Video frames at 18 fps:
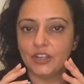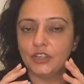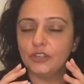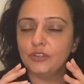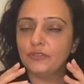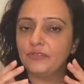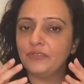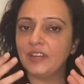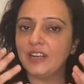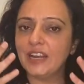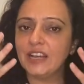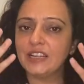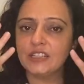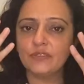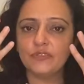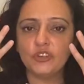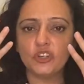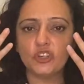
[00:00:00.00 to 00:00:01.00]
you feel
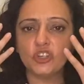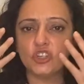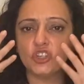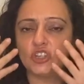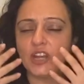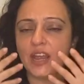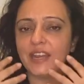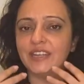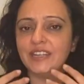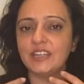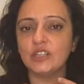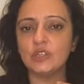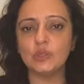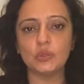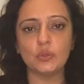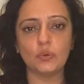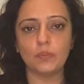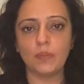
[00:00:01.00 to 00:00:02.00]
as if you're shedding
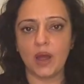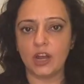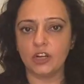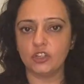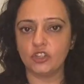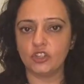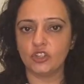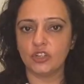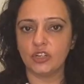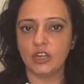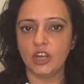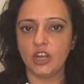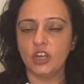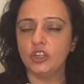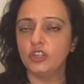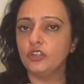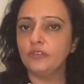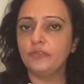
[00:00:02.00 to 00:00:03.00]
so much.
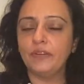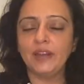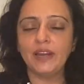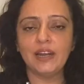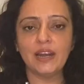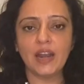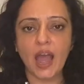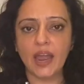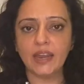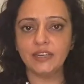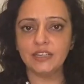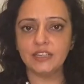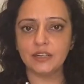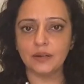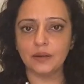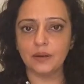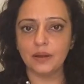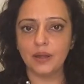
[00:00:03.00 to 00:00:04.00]
You feel
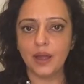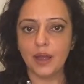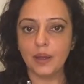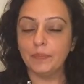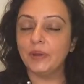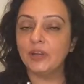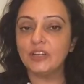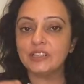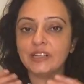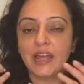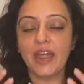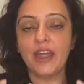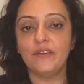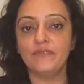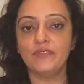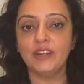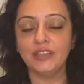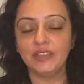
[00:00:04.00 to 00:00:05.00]
lighter because
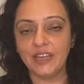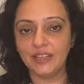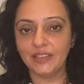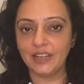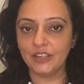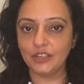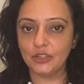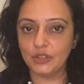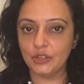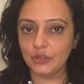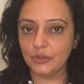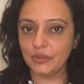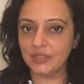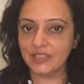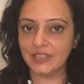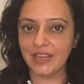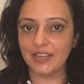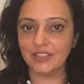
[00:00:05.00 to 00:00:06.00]
everything that a Guru
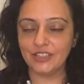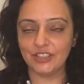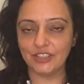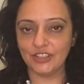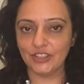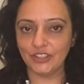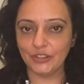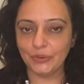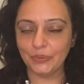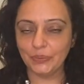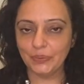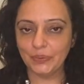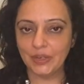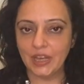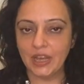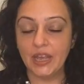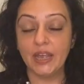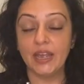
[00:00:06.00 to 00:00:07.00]
says to you
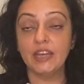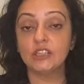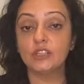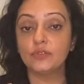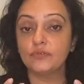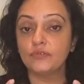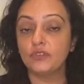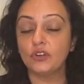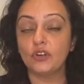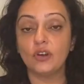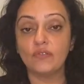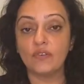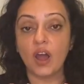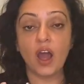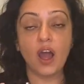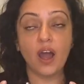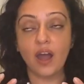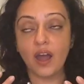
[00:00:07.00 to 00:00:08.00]
is full of
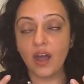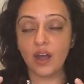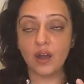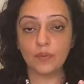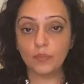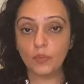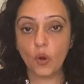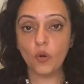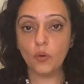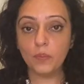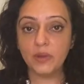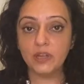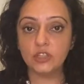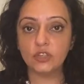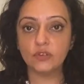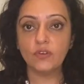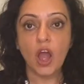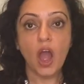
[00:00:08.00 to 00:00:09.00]
aha
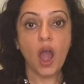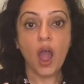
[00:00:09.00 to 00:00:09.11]
moments of,